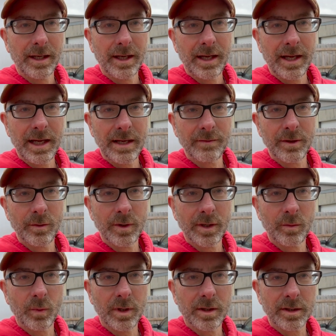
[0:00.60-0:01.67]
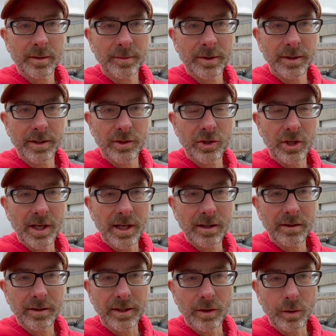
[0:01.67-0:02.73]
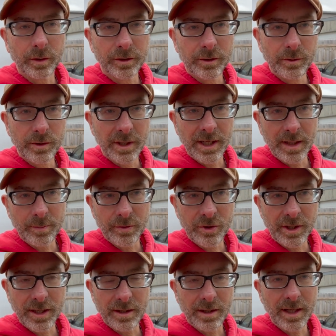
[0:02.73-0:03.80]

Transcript: Hey everyone, welcome to the channel, the Old Coot Camper channel.